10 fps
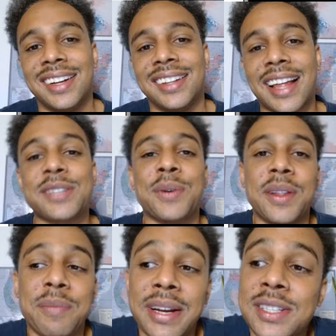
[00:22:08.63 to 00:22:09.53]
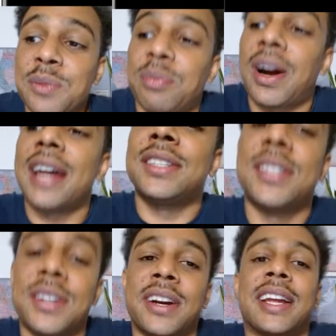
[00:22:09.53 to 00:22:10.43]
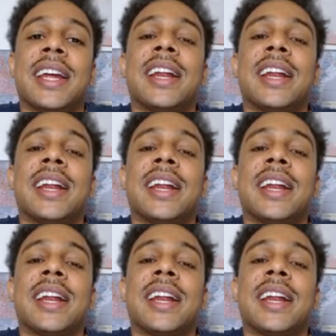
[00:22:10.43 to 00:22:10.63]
That's one of the biggest surprises you're going to get.